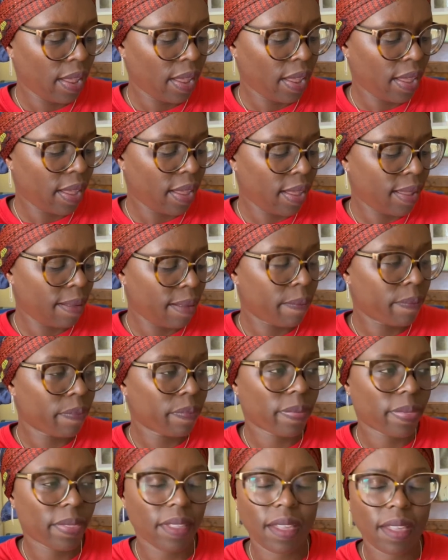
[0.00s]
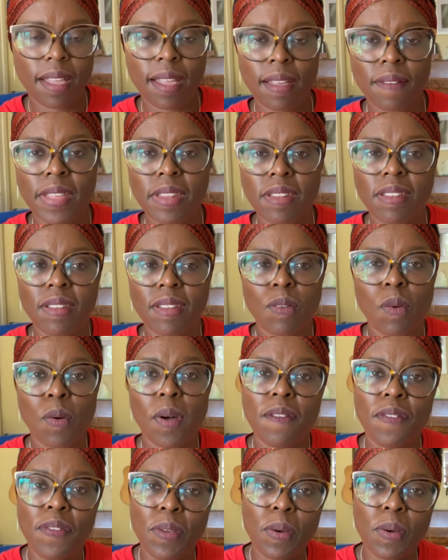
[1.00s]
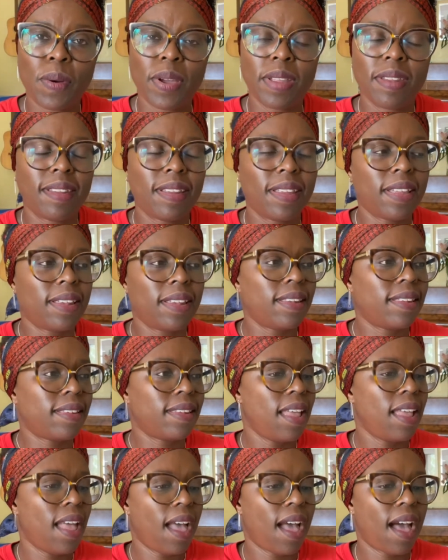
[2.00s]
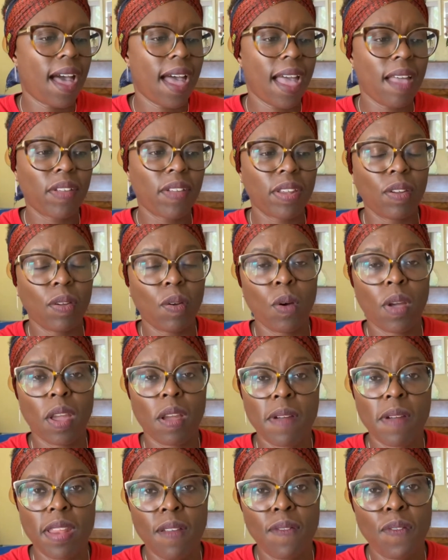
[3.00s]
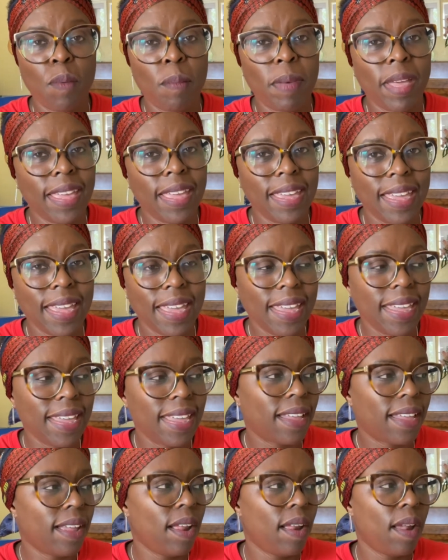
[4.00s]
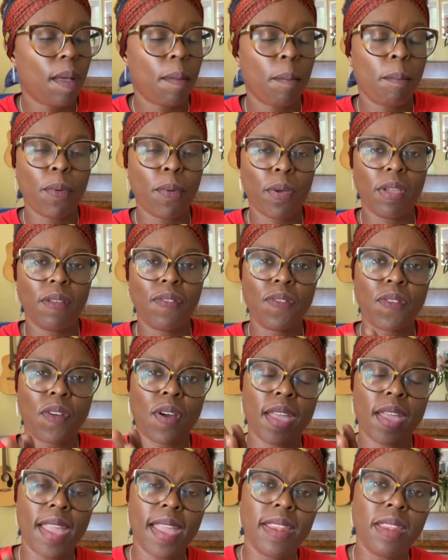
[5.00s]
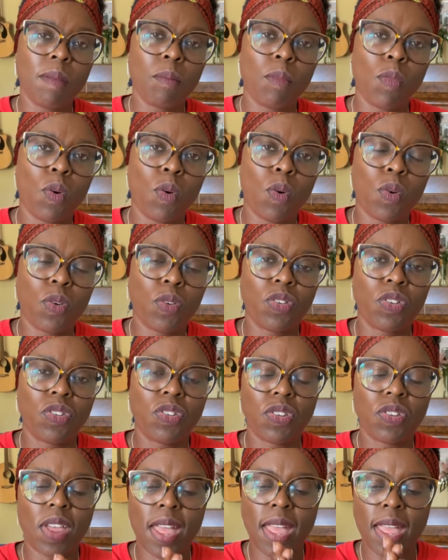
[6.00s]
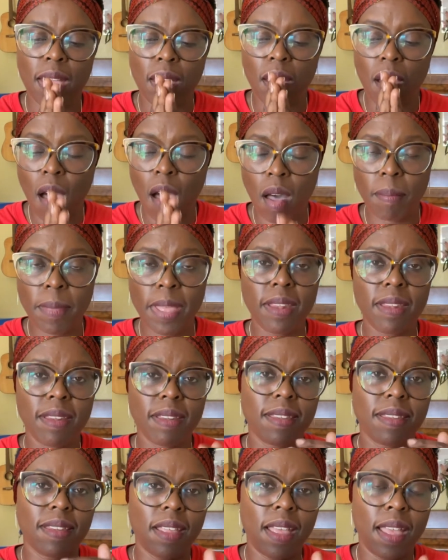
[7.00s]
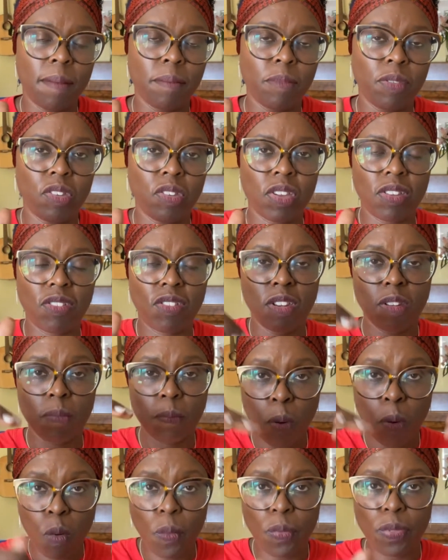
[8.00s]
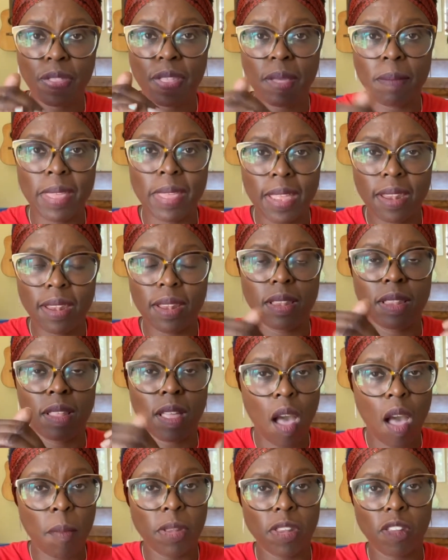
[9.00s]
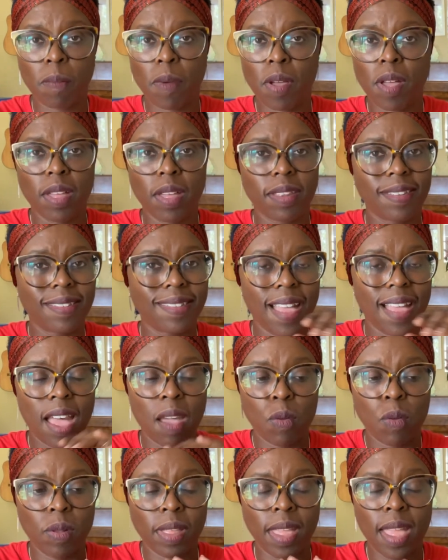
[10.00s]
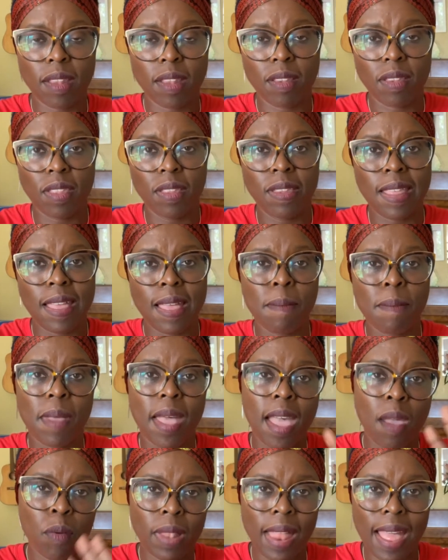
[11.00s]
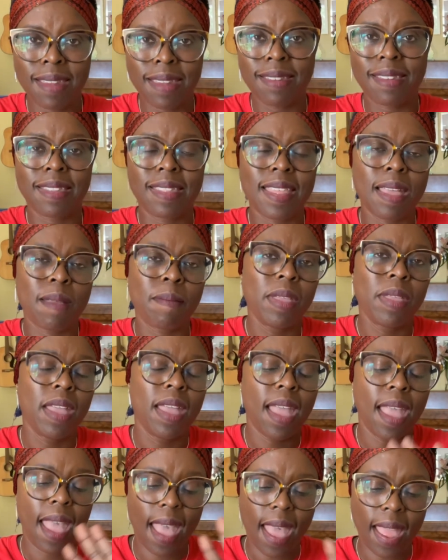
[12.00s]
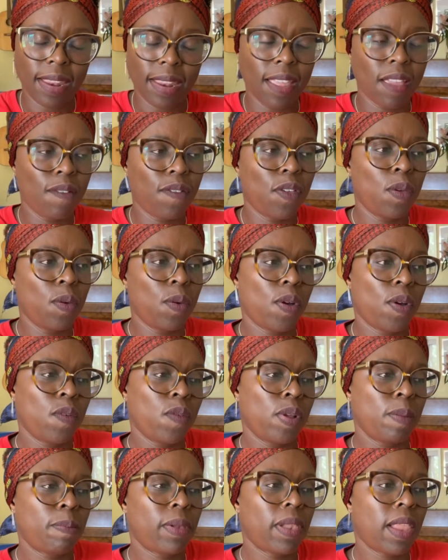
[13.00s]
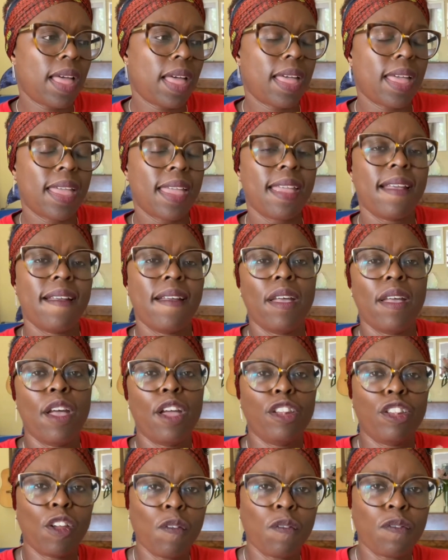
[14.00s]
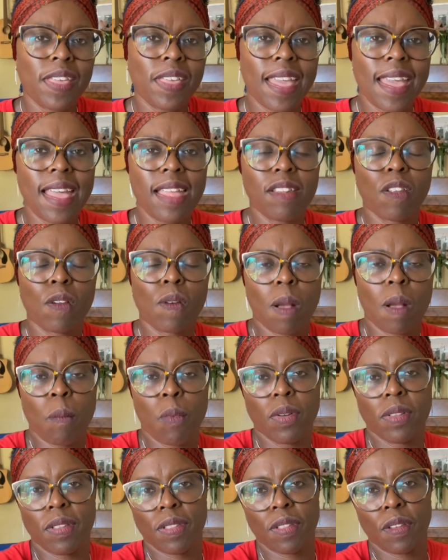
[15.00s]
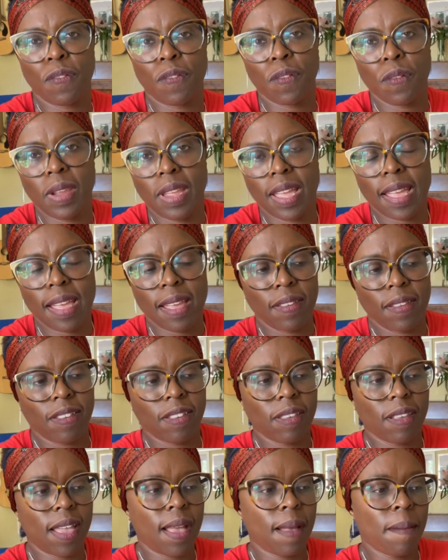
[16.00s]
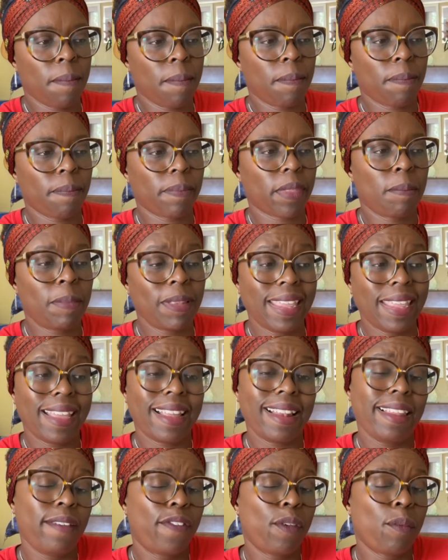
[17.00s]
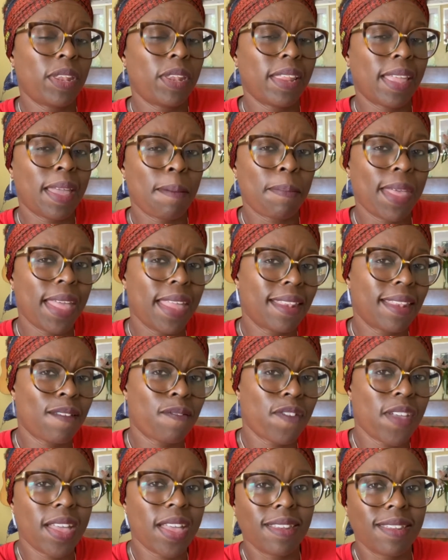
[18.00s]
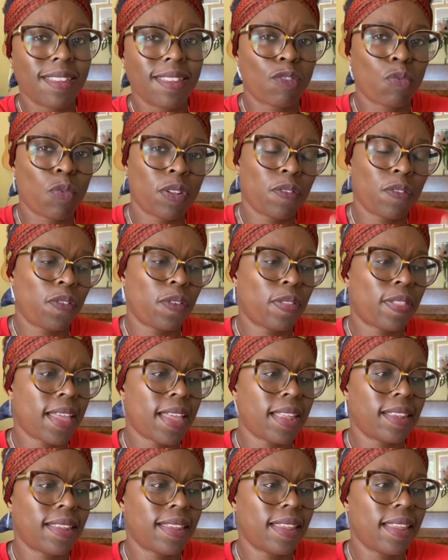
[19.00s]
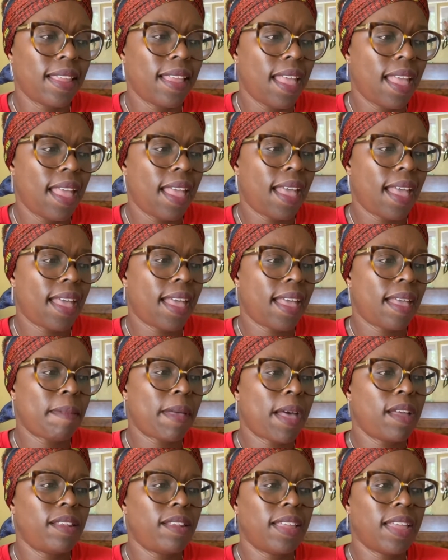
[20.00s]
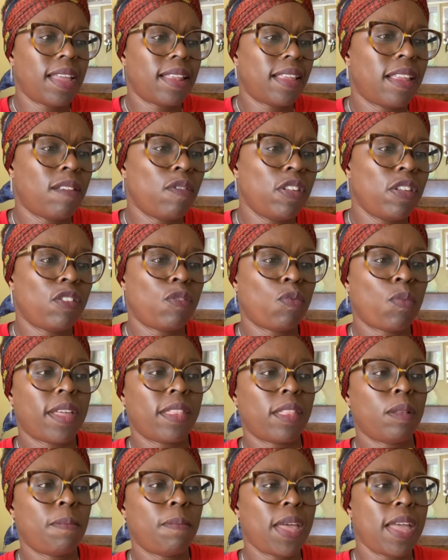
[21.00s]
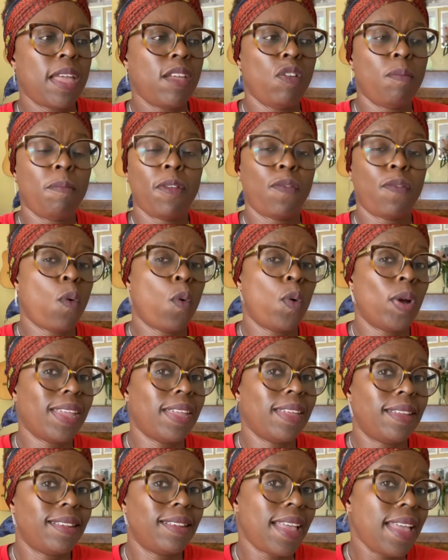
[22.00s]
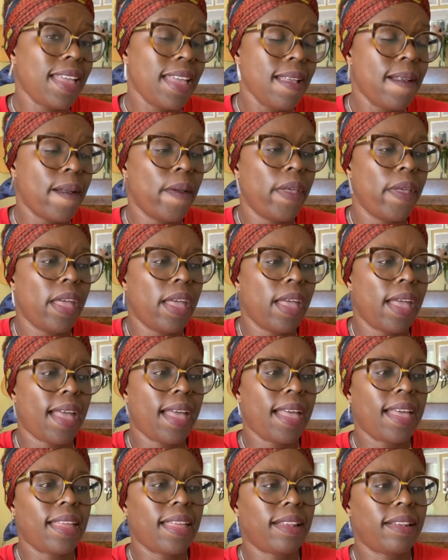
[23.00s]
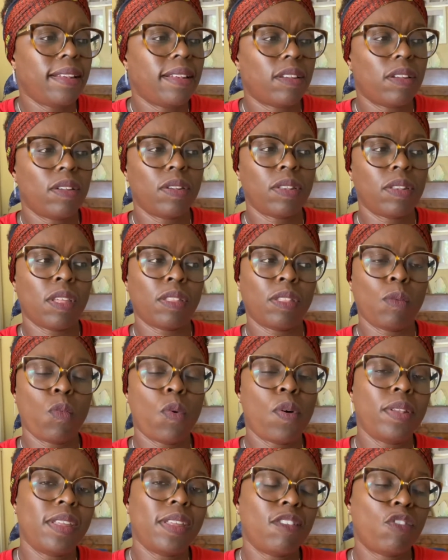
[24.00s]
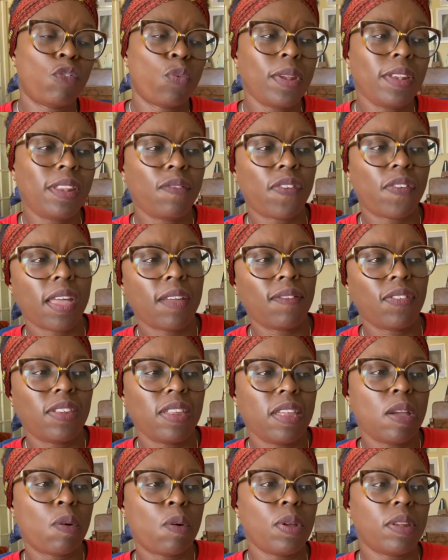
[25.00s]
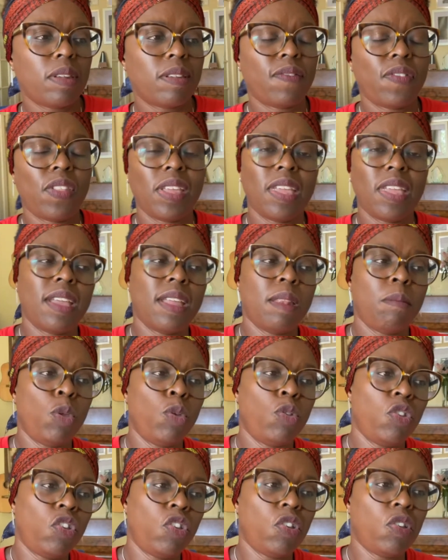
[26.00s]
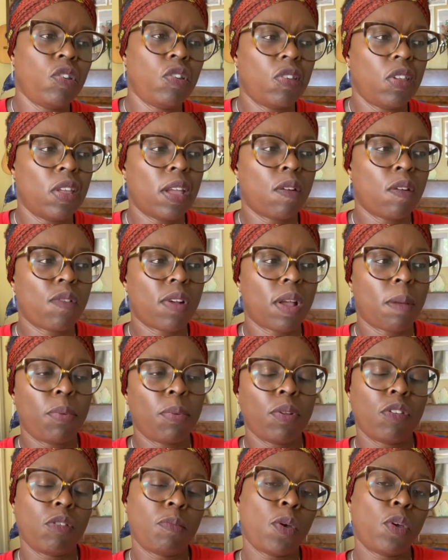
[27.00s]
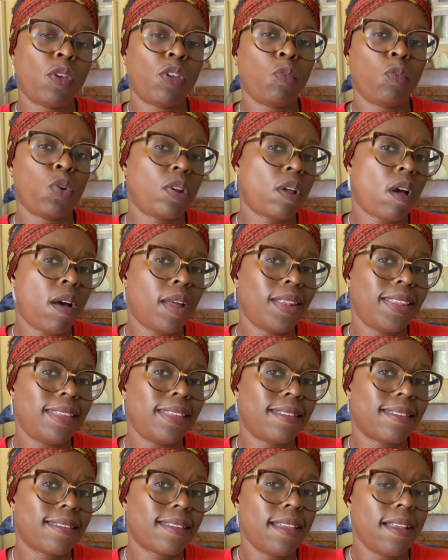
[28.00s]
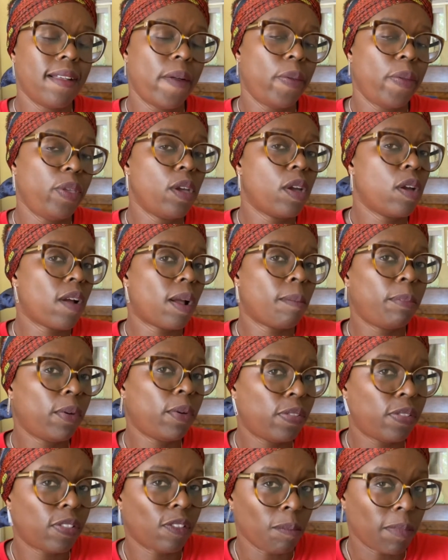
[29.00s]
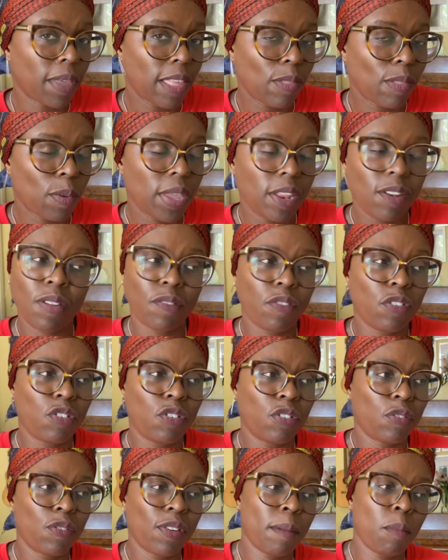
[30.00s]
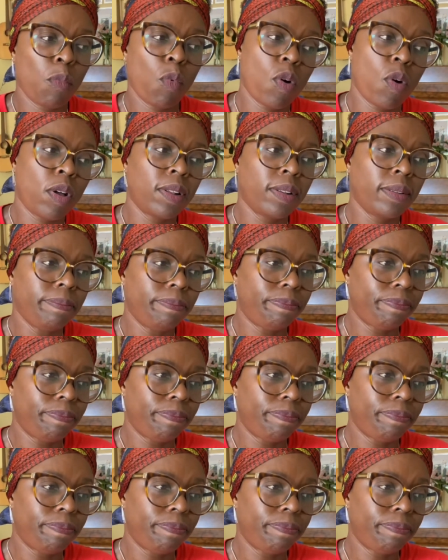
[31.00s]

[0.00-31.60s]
I've answered quite a few questions. I've got to go get ready for my gig. But if you've got any more comments, suggestions, put them in the comments box. I will get to them, I will answer them and give you a reply. Don't forget to grab one of the free gifts, particularly if you want to get paid in advance. There's one for that. How to get reasons why they'll pay you before gig day. And the other one is 25 secrets of the gigging musician, singer, rapper and spoken word artist. You can grab both of them, by the way. You don't have to just grab one.